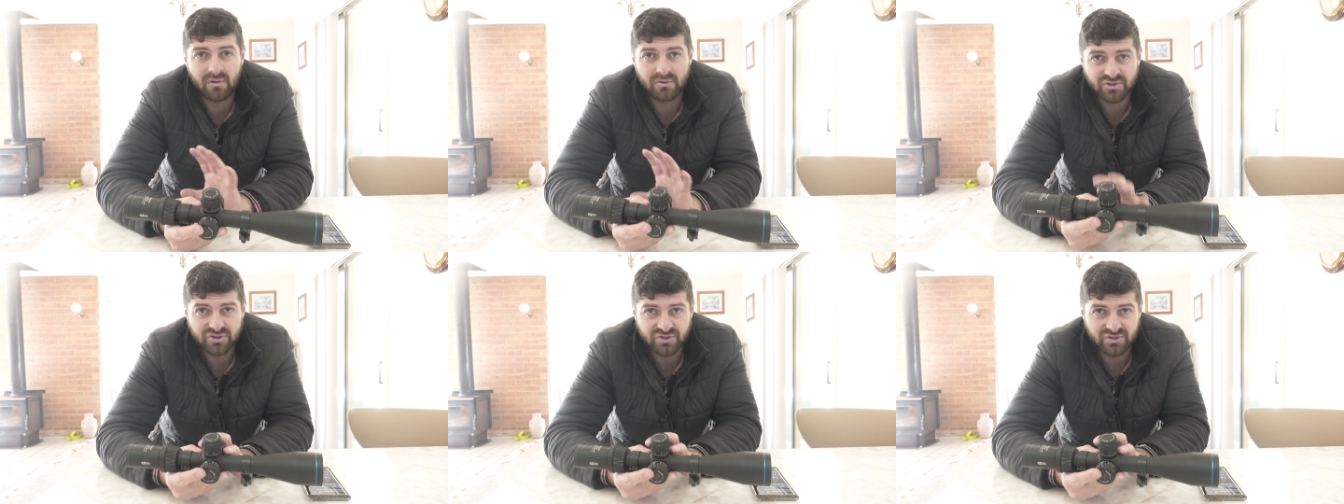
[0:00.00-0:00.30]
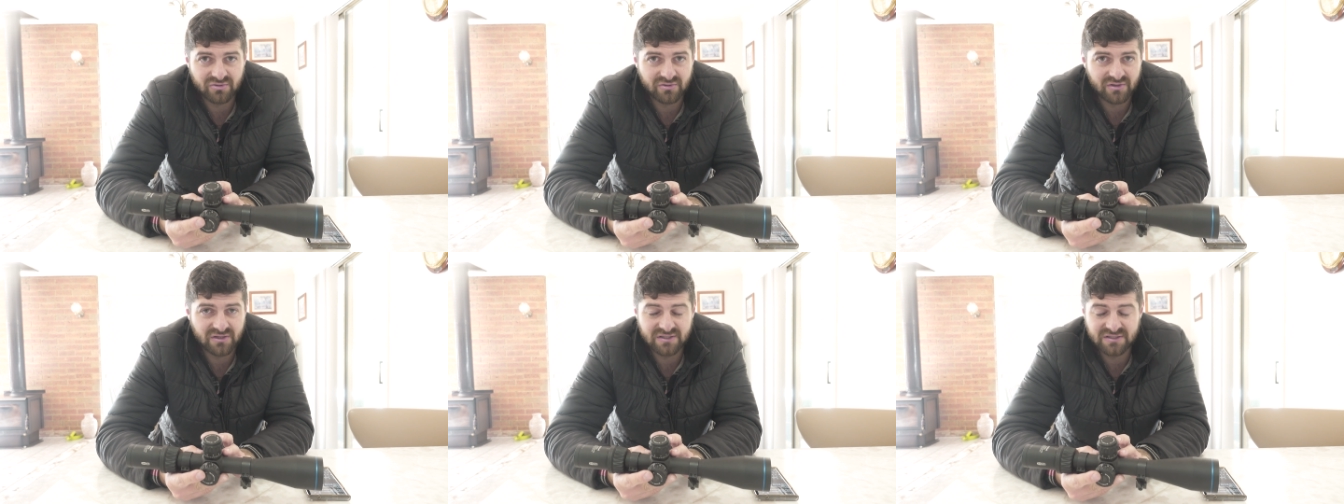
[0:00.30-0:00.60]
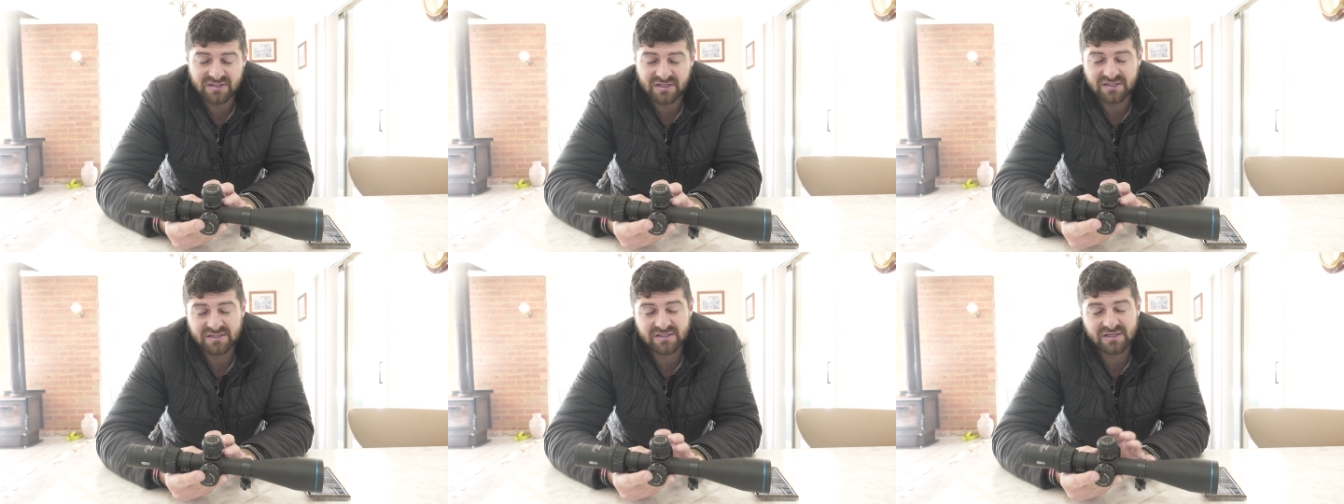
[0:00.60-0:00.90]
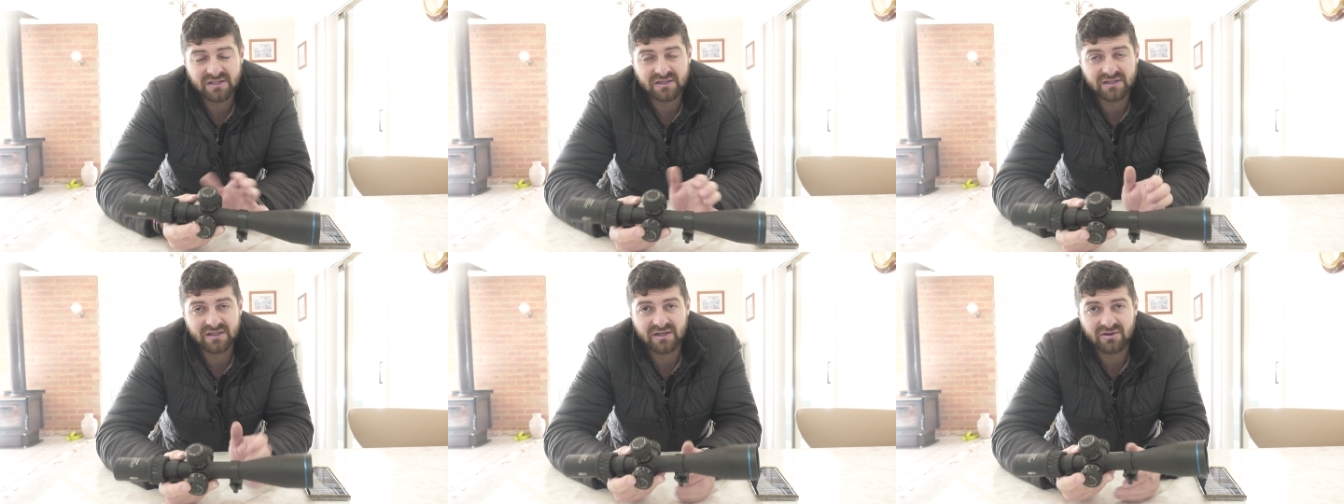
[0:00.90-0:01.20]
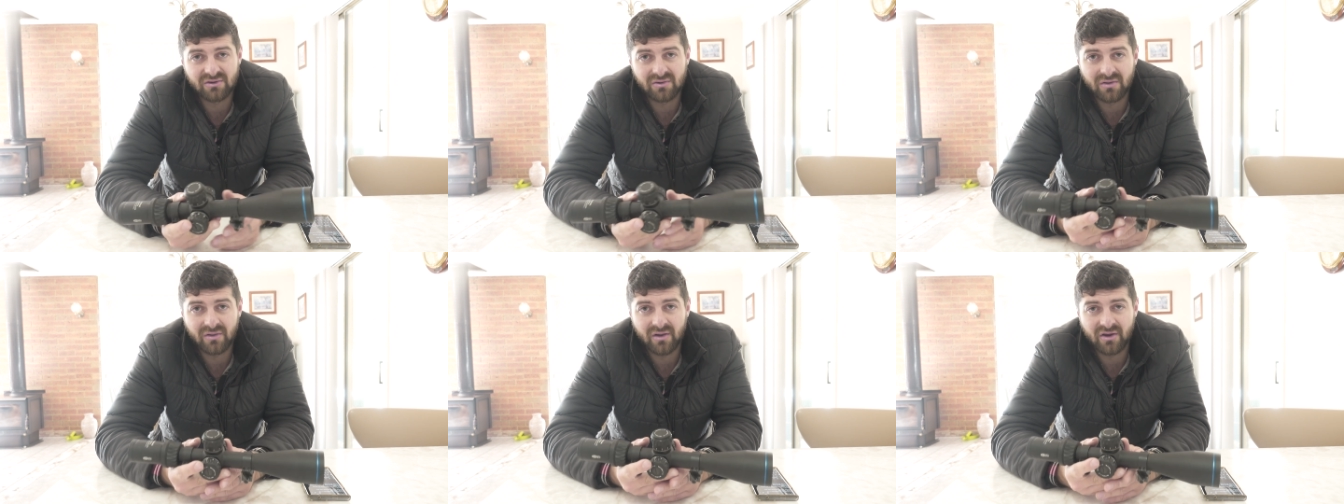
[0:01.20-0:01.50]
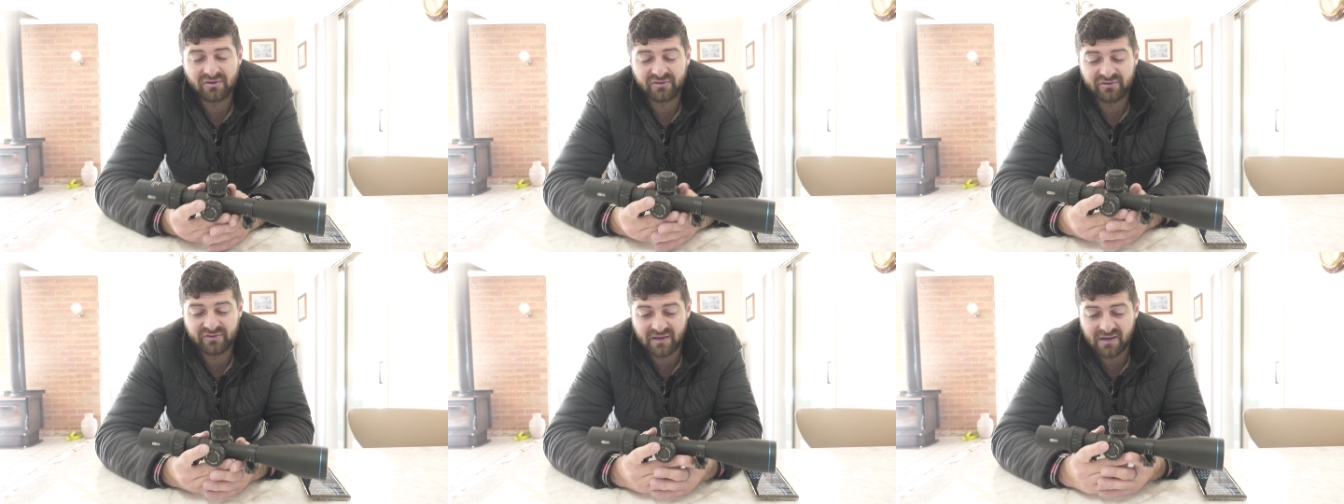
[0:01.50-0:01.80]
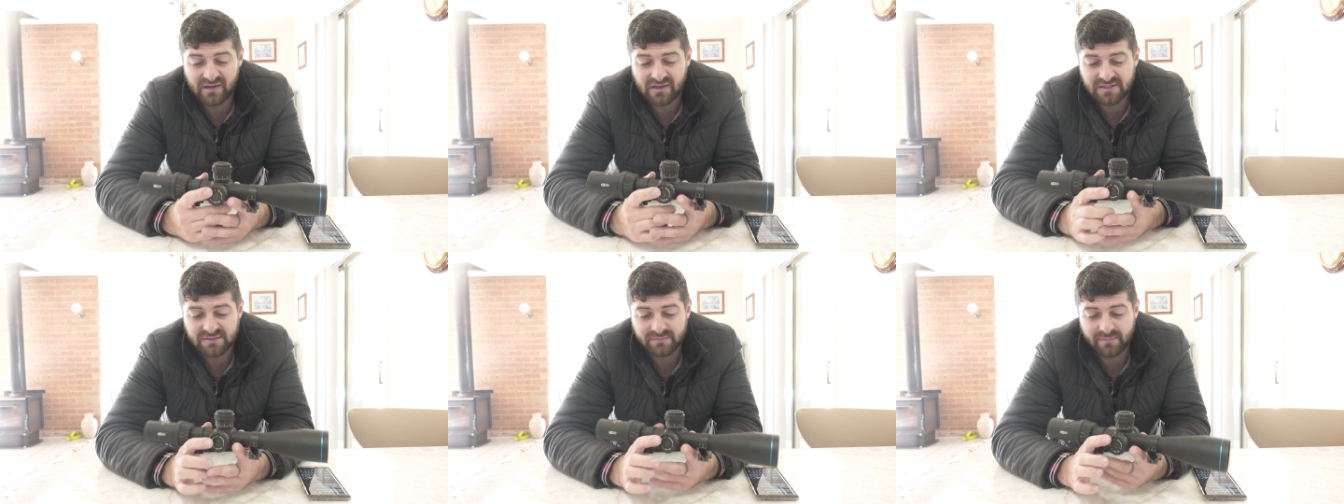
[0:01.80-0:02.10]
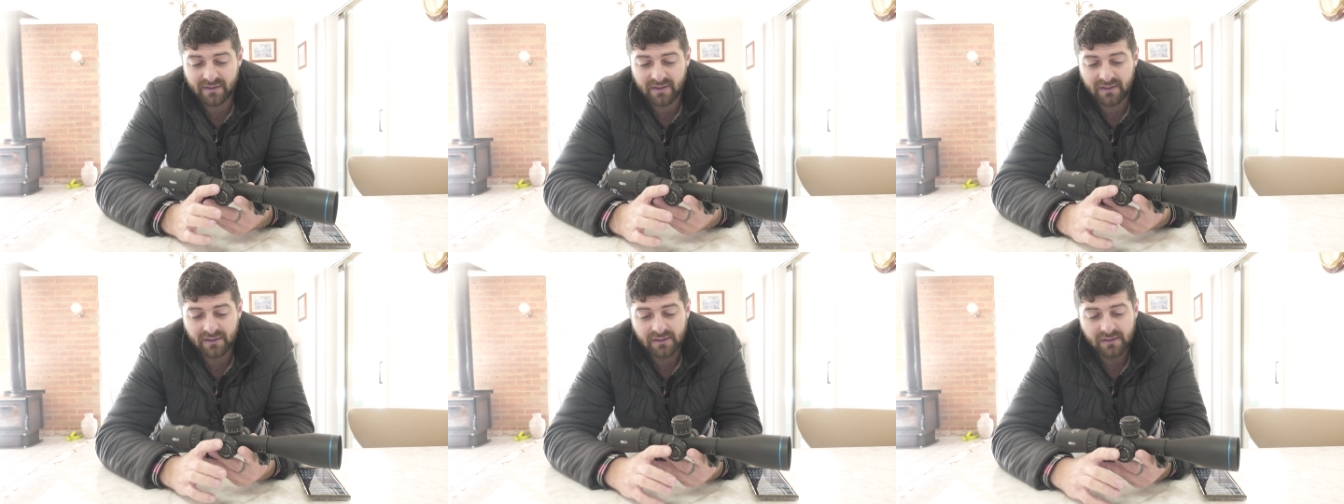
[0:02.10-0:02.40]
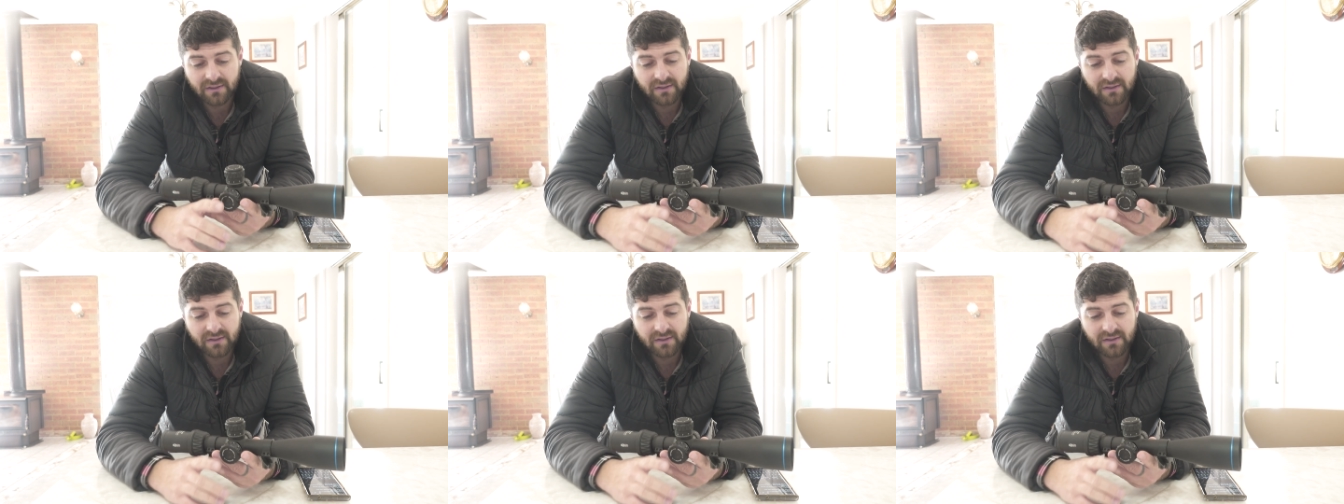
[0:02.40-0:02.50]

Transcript: and shoot consistently and all those things. But